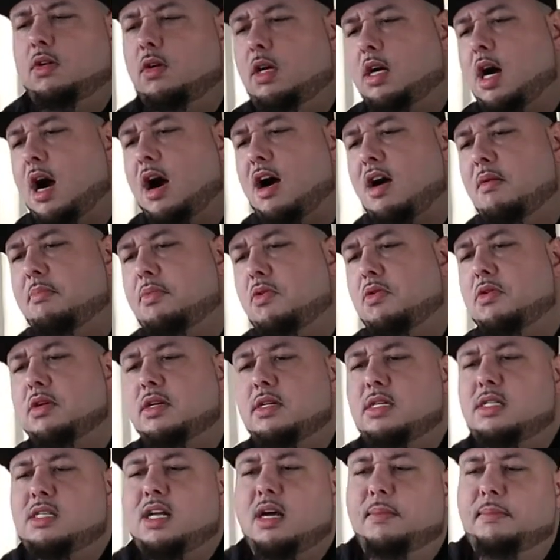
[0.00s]
cardboard
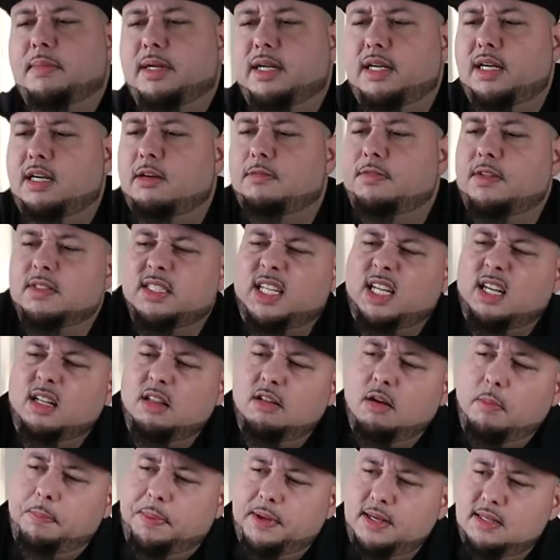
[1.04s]
or something in there. It feels like a
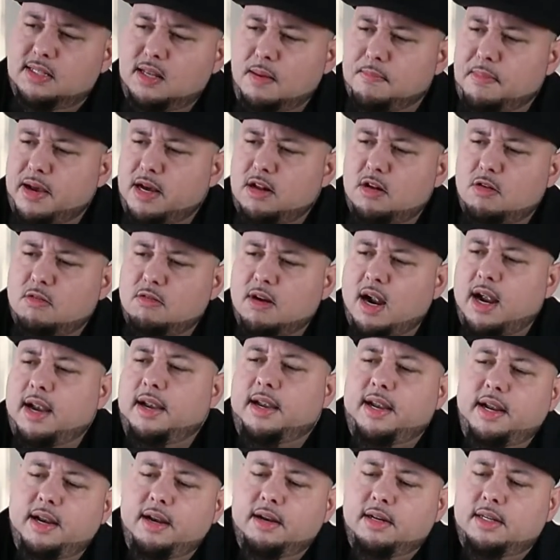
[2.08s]
little piece of metal right
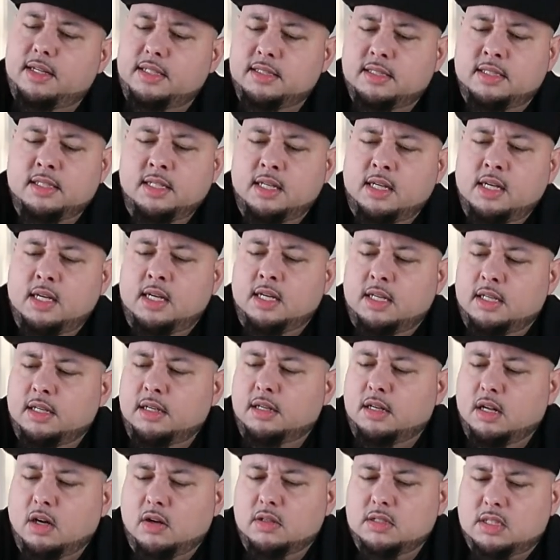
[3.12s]
here because,
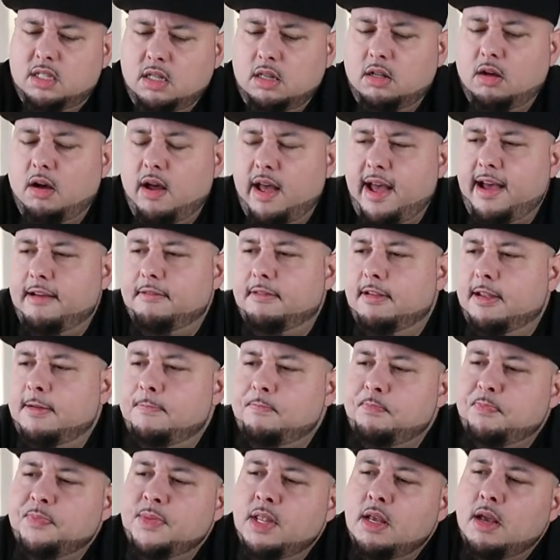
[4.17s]
it's a little heavy.
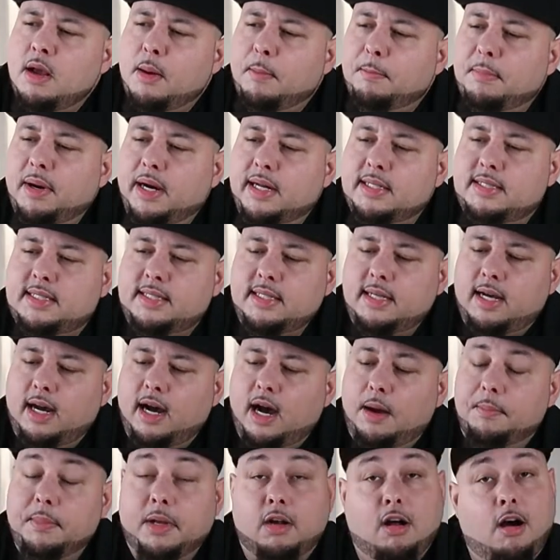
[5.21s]
But
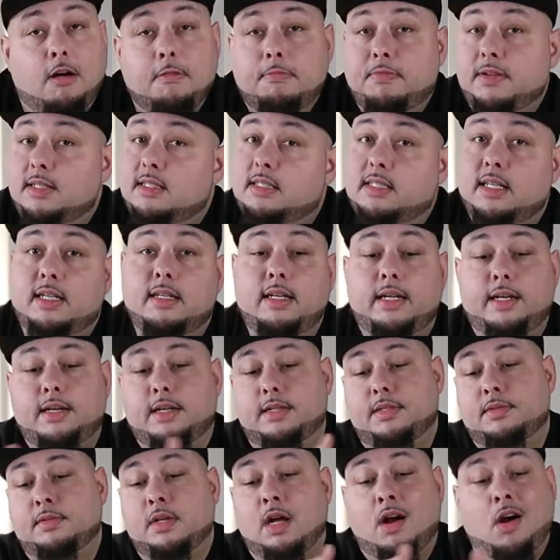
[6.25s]
it all fits in there.
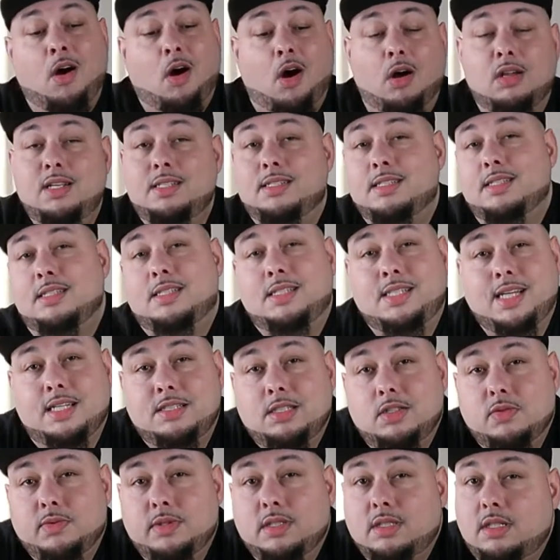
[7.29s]
And all these
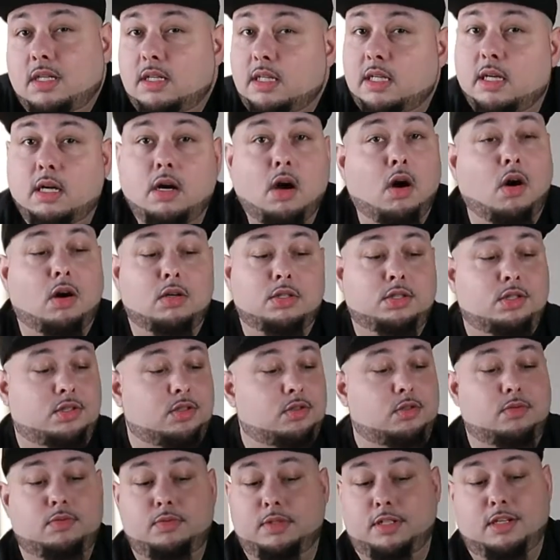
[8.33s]
accessories could cost
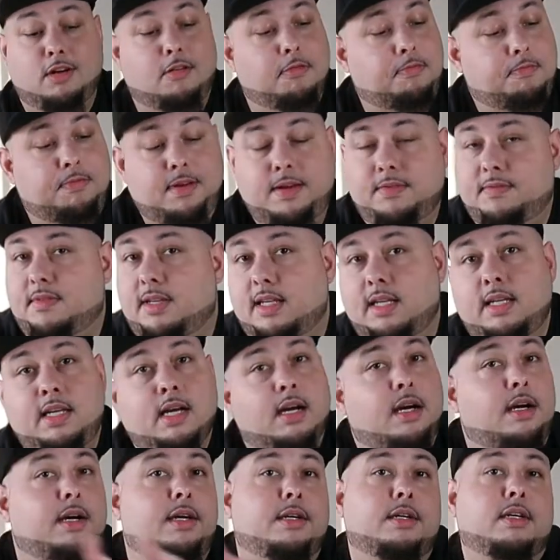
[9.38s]
you, $50,
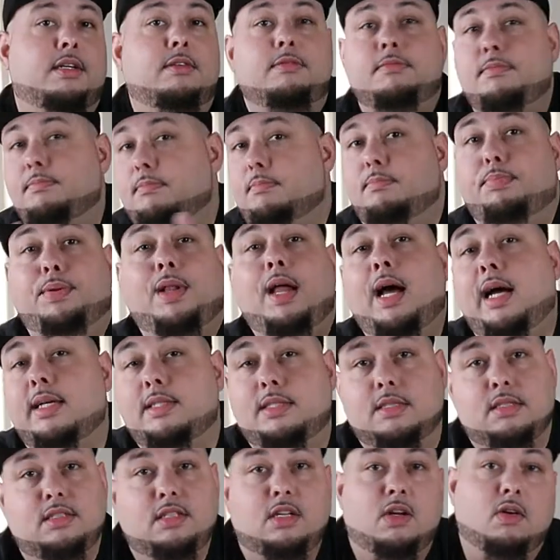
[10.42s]
$100
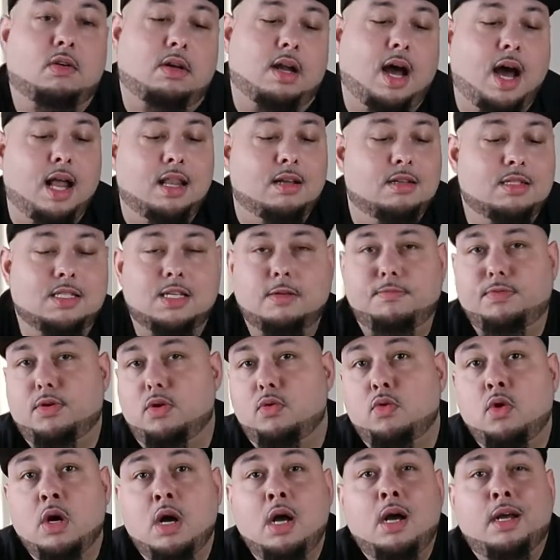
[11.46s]
plus, dollars if
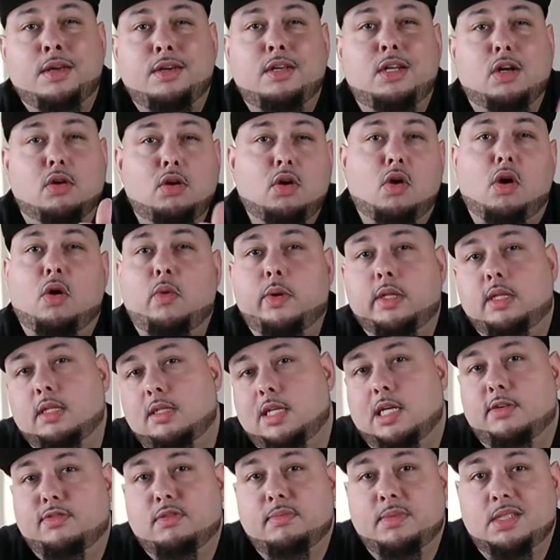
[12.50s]
you, going with a
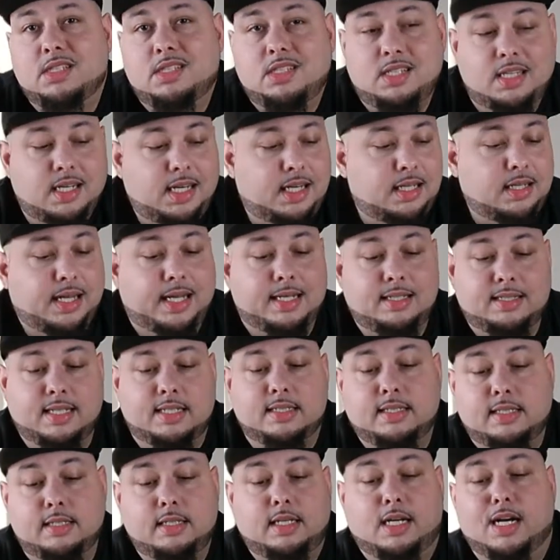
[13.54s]
different machine that
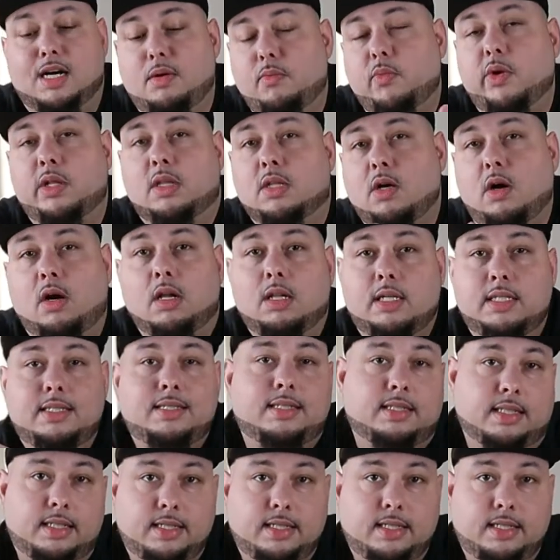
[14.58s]
doesn't come with all these